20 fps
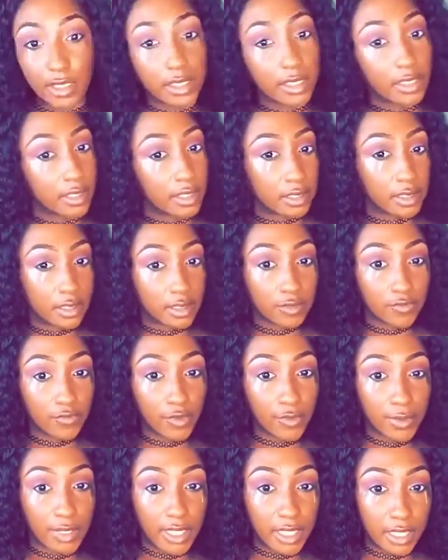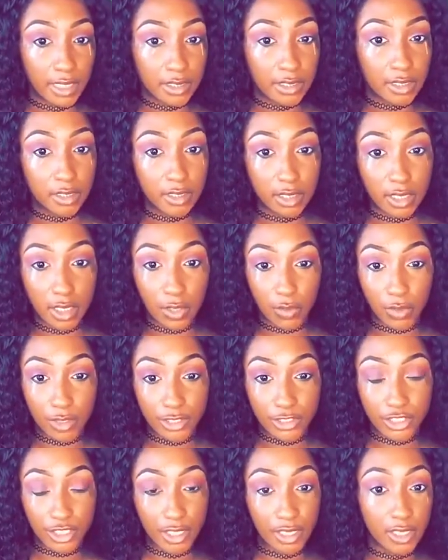Genius, and you can find it at your local
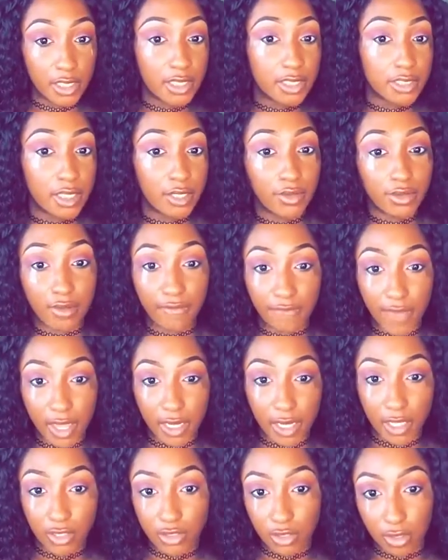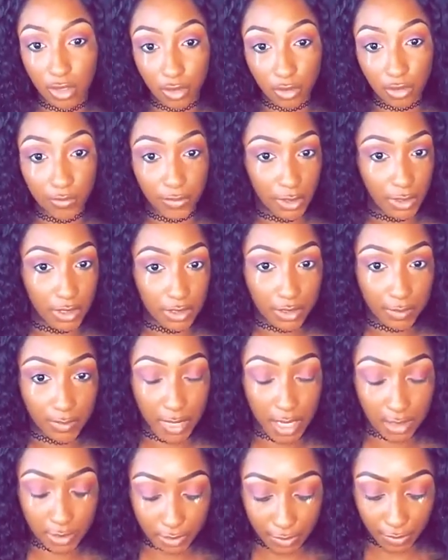beauty supply store. So
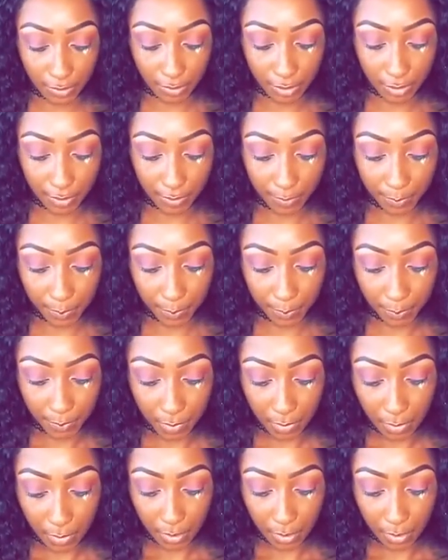I've applied my liner